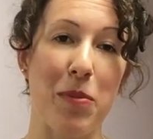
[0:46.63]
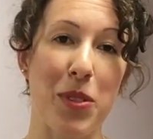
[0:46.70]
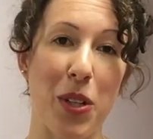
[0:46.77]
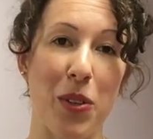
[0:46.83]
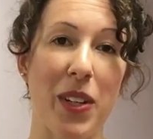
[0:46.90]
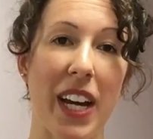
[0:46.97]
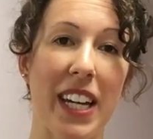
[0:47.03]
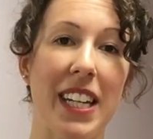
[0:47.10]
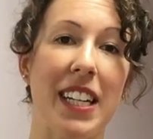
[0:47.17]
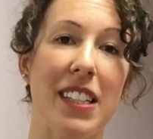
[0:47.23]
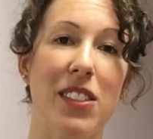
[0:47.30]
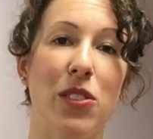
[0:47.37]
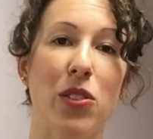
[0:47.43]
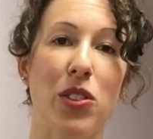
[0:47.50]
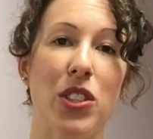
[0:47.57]
So cake
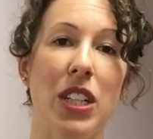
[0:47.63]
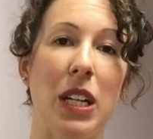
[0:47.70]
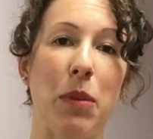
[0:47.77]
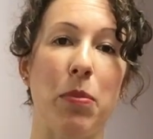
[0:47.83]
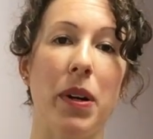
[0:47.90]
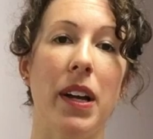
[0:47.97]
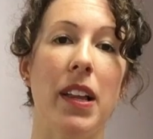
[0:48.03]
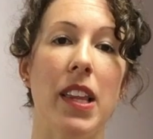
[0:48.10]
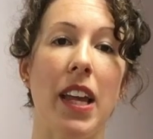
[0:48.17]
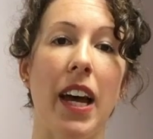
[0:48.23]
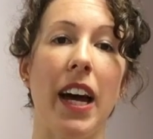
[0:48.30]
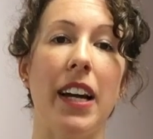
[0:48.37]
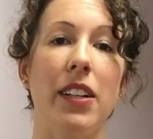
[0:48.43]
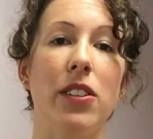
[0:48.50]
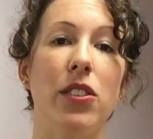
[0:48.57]
is not cheap,
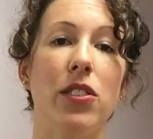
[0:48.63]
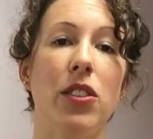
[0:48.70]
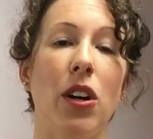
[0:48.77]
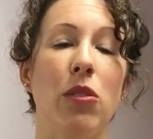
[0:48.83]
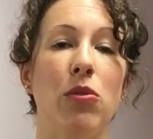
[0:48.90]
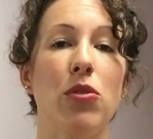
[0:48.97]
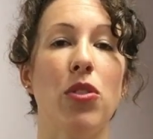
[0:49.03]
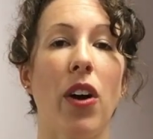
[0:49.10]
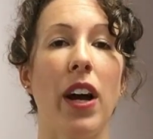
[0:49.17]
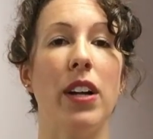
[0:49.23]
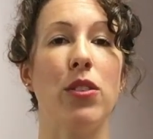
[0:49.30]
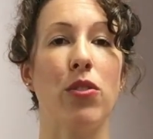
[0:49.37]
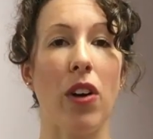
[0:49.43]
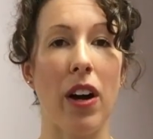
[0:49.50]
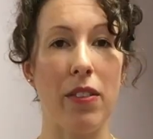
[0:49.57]
and don't try
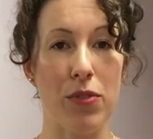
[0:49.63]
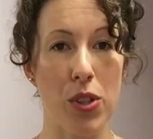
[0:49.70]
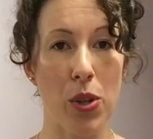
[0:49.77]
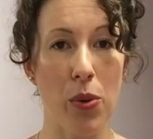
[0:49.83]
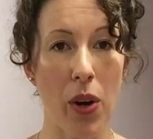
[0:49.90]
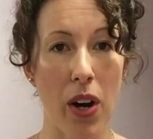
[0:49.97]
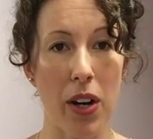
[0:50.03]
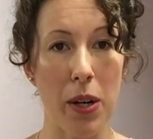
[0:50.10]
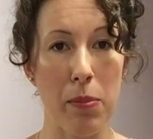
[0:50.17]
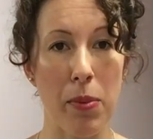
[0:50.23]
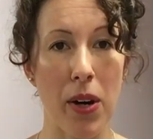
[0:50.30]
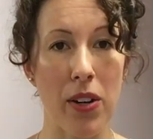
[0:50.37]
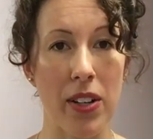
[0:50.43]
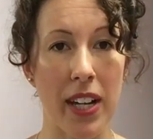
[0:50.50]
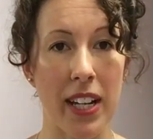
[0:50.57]
and drive too hard a
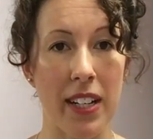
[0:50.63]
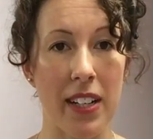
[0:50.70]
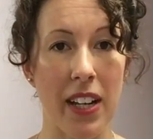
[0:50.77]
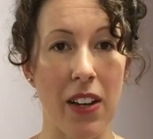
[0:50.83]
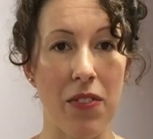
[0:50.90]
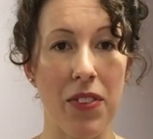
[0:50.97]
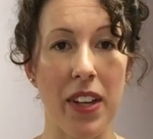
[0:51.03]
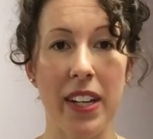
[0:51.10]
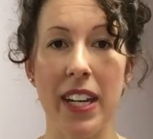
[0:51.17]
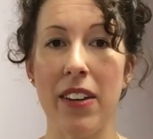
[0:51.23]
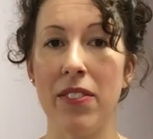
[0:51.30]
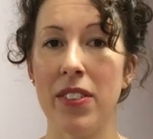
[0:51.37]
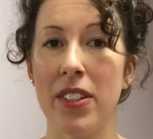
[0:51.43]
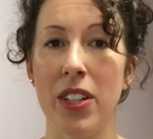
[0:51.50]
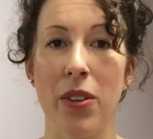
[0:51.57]
bargain. If they're
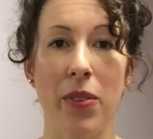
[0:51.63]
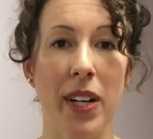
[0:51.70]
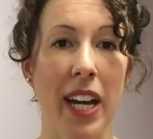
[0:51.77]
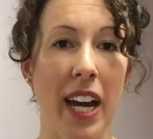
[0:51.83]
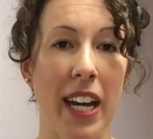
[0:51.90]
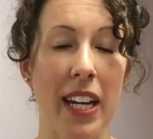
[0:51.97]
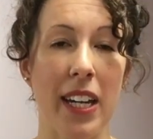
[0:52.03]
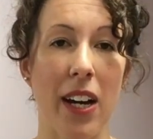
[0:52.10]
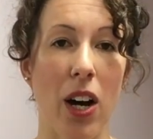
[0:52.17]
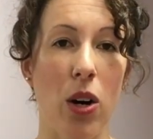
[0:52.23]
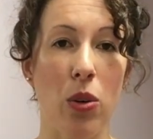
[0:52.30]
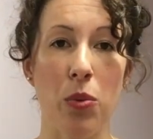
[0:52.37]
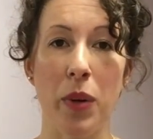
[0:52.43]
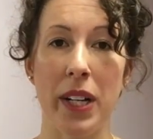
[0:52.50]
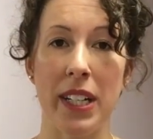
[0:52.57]
giving you a cake, a
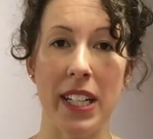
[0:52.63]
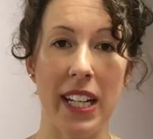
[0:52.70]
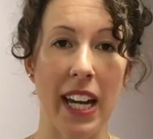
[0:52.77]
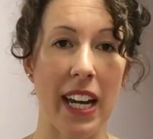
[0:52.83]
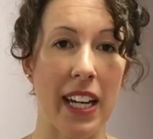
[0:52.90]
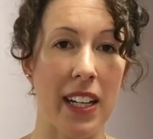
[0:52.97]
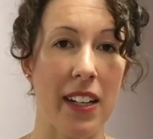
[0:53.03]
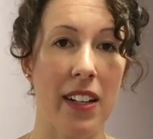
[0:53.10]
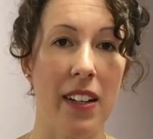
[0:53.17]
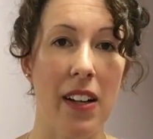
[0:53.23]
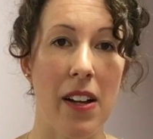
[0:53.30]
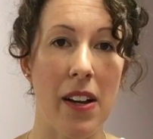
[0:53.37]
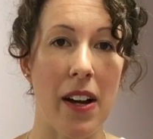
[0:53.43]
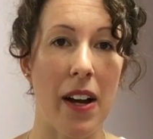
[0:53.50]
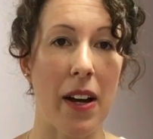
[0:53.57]
whole wedding cake,
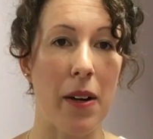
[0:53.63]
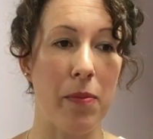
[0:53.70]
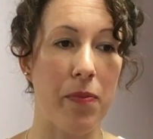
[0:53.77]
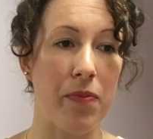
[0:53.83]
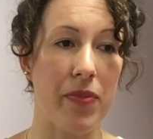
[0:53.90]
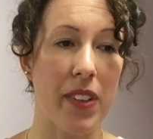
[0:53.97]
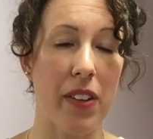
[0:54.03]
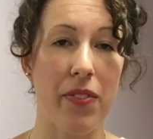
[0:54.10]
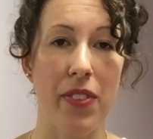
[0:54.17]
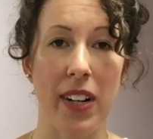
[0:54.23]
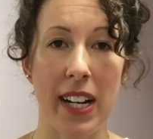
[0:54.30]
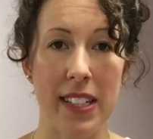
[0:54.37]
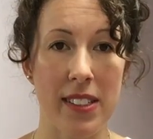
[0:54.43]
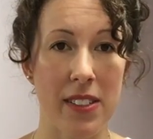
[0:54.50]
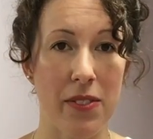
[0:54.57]
for
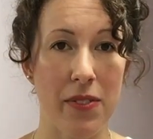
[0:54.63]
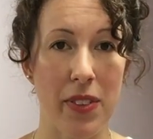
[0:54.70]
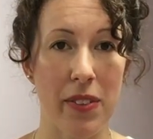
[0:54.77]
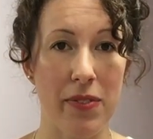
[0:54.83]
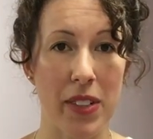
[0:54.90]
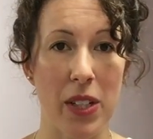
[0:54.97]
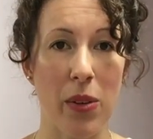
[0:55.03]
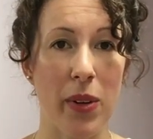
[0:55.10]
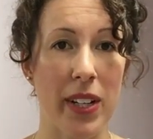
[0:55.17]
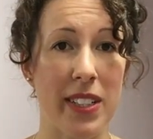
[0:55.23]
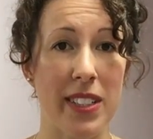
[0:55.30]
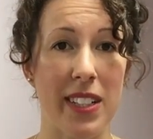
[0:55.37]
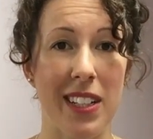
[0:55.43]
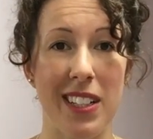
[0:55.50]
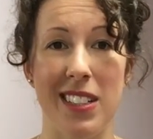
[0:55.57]
less than 50 quid,
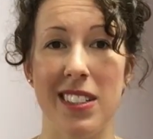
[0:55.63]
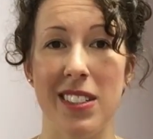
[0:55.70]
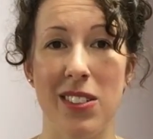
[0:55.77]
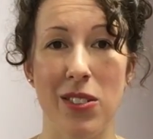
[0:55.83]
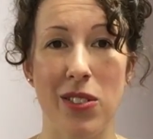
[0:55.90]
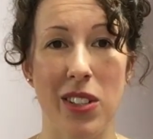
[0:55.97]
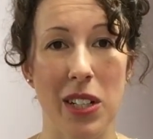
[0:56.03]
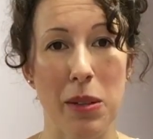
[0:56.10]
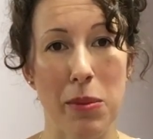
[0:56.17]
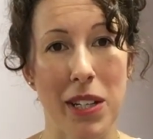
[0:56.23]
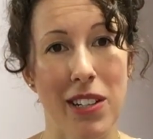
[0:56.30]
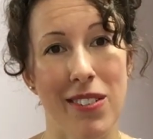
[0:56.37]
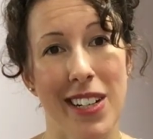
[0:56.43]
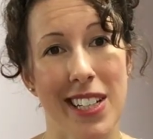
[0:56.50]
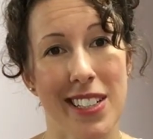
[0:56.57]
it's not going to be
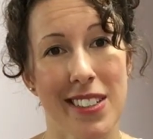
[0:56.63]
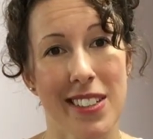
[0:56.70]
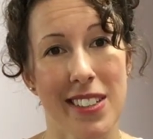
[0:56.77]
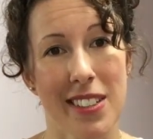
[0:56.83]
great.